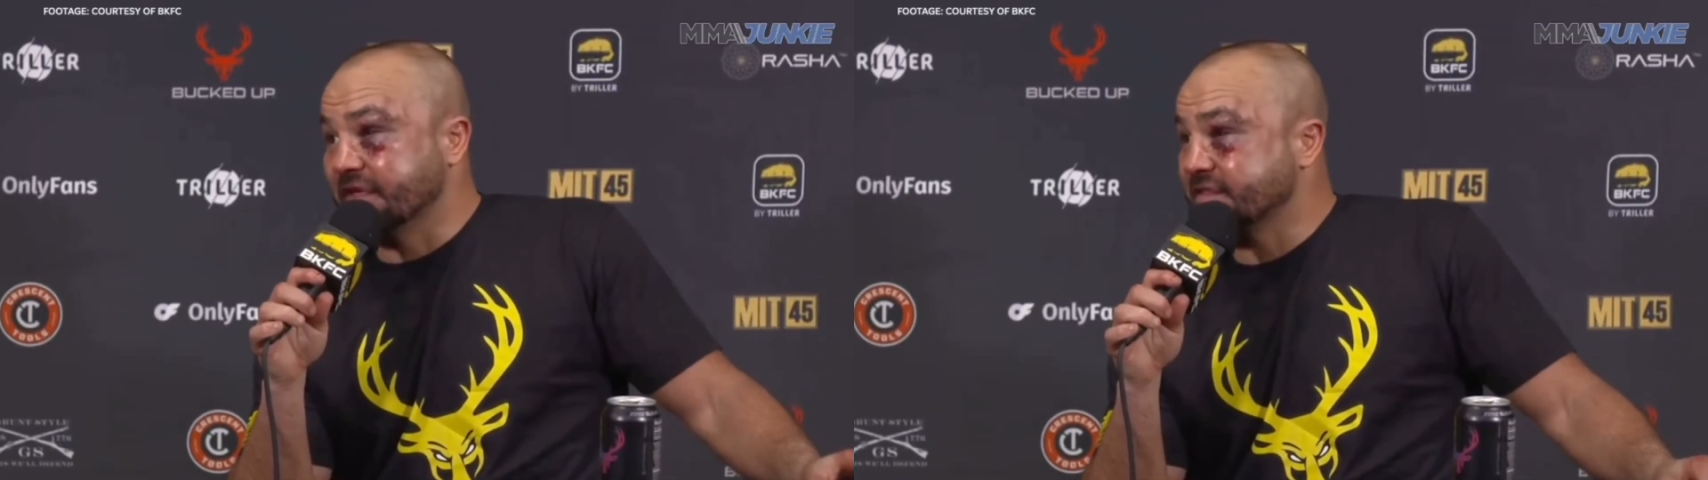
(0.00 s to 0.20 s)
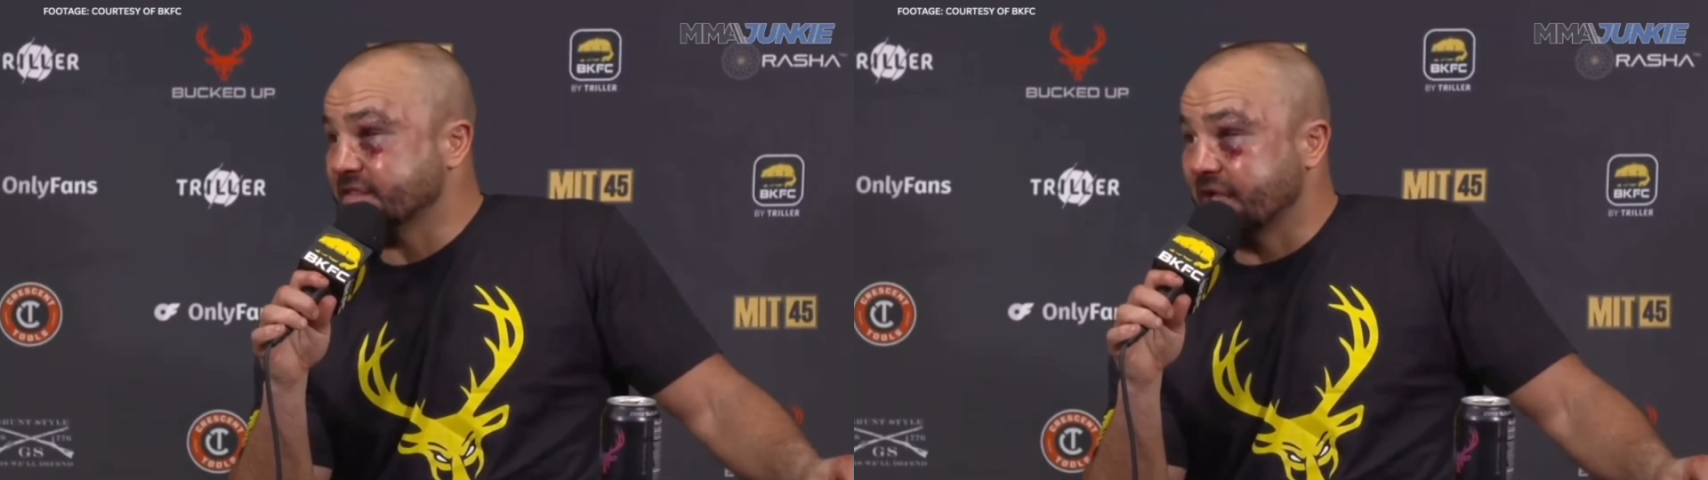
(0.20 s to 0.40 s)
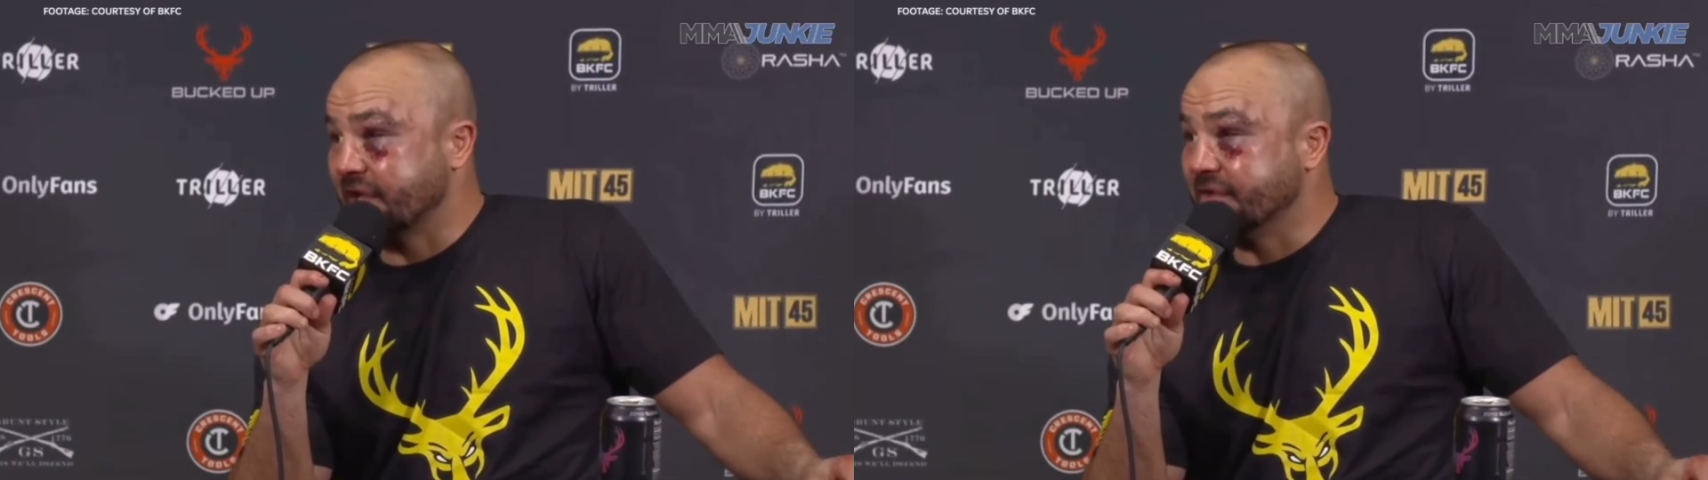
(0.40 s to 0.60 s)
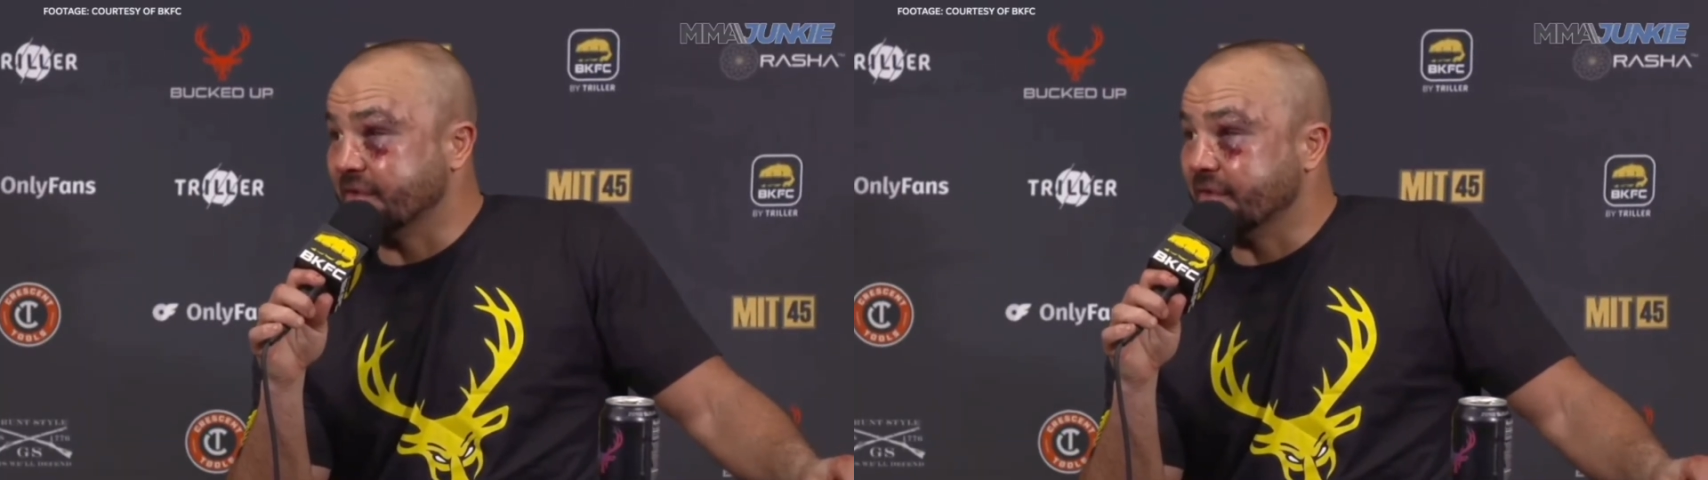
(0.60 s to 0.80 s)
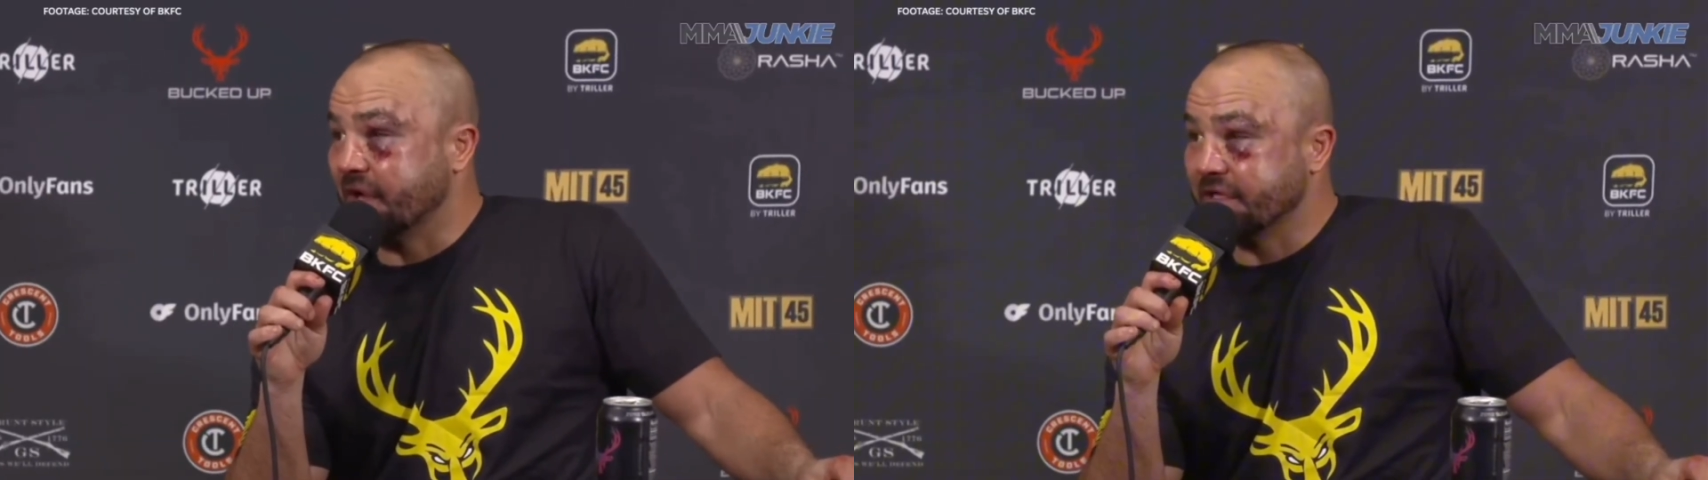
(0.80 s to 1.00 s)
said that he's
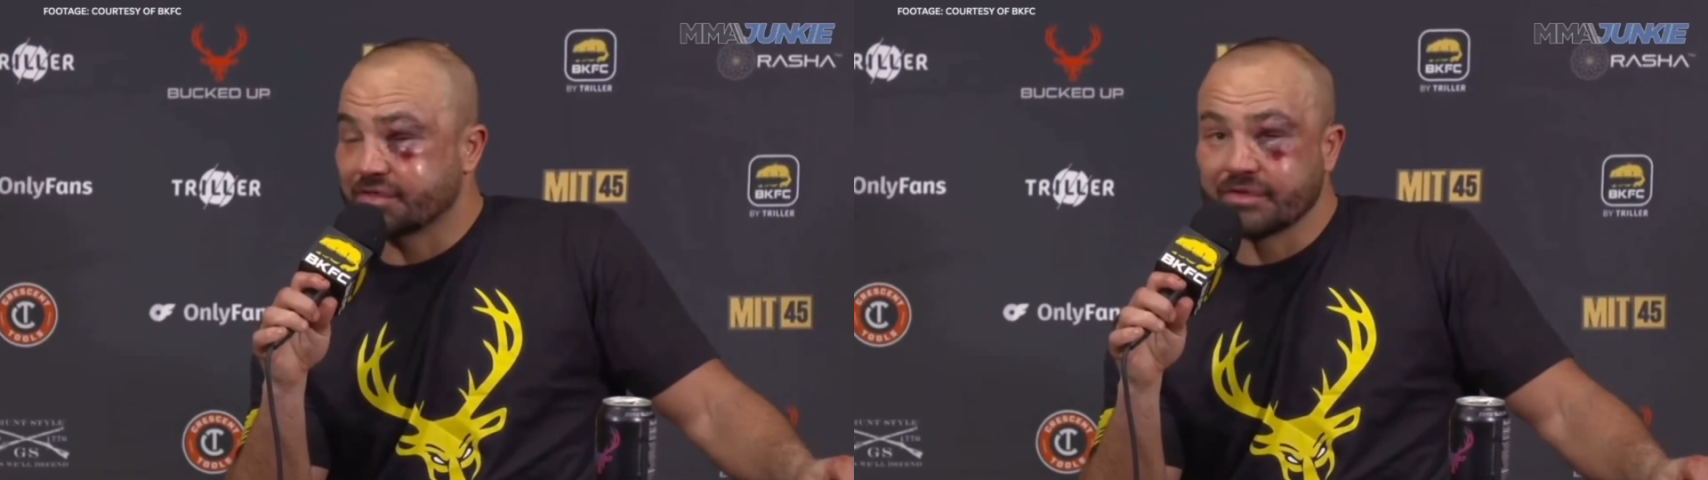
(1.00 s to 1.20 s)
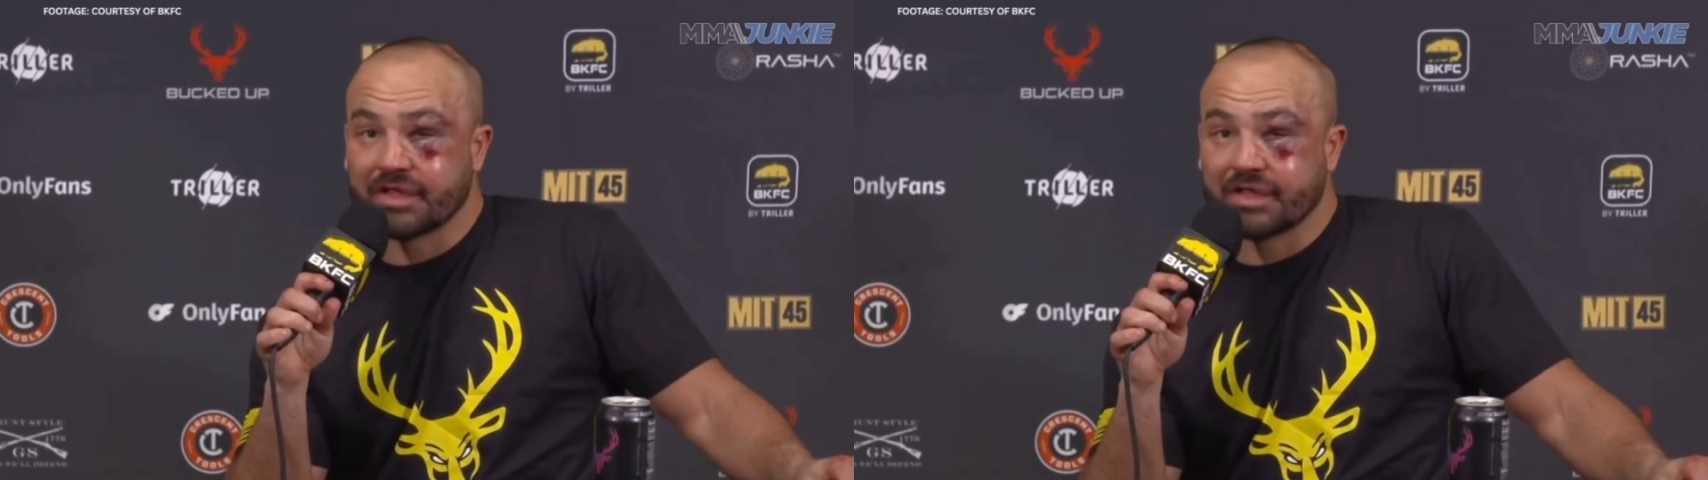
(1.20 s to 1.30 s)
willing to do